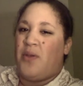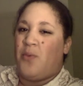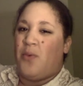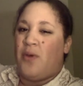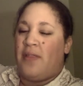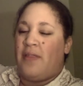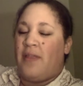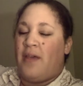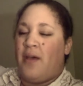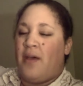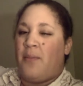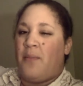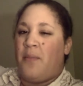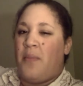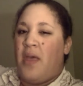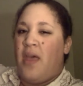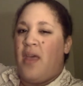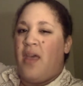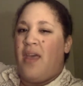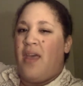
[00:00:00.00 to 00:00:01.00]
with them.
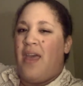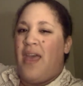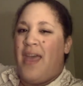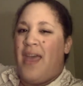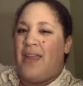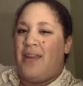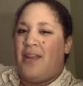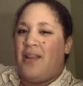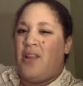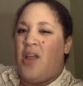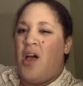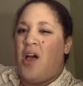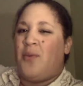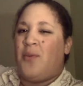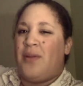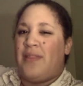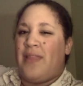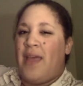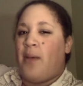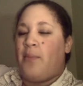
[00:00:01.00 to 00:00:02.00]
And along
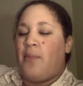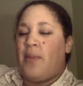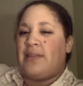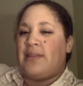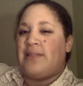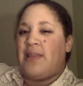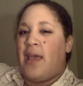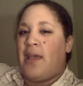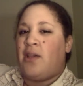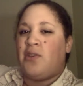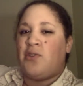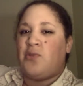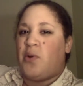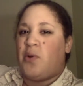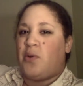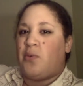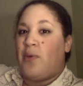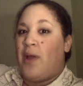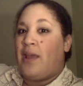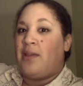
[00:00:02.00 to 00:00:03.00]
with that, my cycles
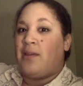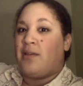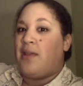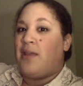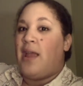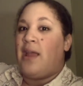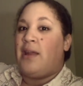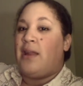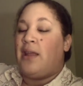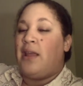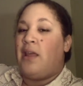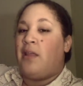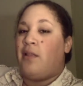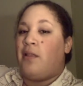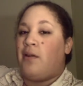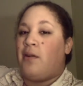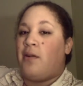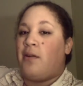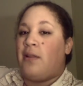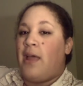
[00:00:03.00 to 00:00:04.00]
weren't regulating
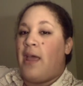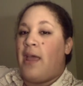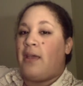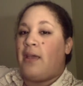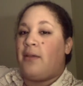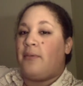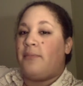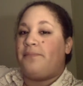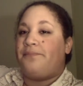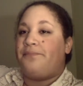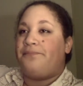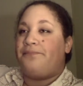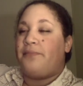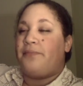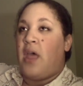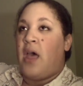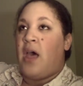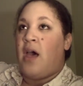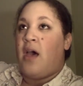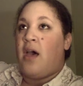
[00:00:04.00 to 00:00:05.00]
either.
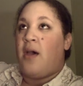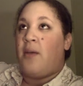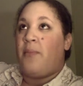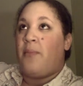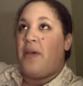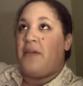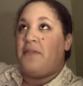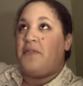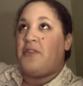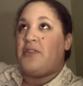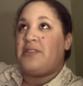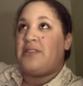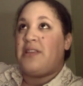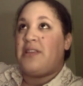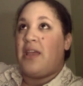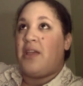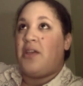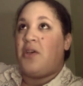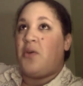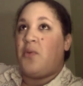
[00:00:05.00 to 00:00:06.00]
My first
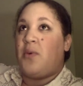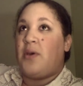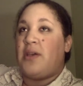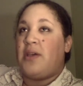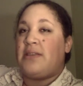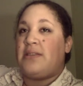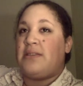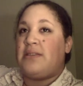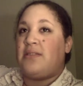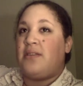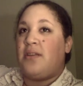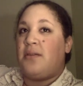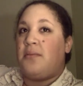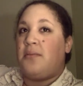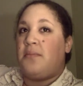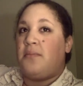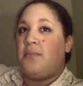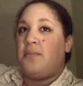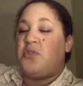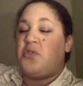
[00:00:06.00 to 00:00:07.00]
cycle was
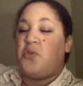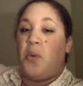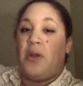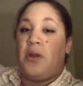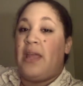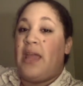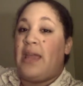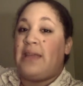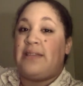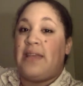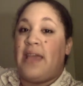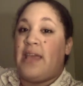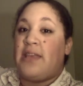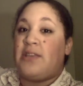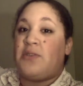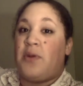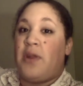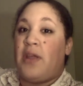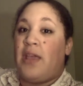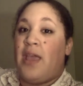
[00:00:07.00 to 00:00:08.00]
28
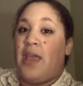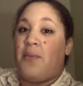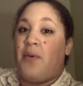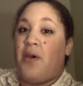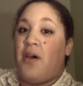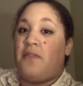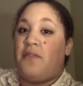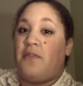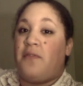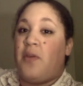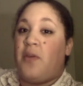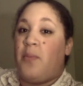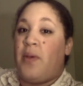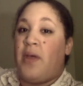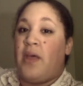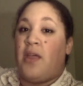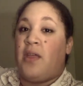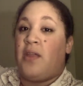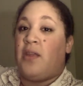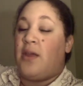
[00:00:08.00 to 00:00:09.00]
days when I came off the
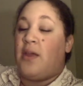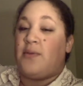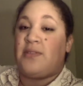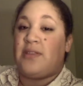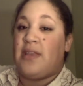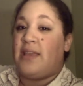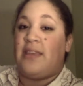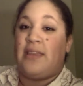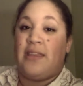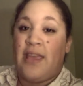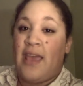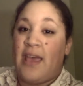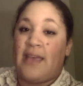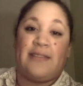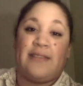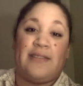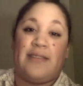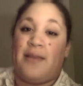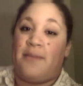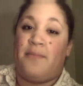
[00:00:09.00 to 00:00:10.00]
pill, and I was like,
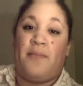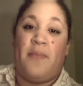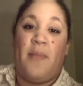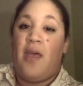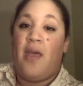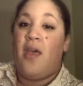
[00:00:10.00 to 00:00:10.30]
yes, I'm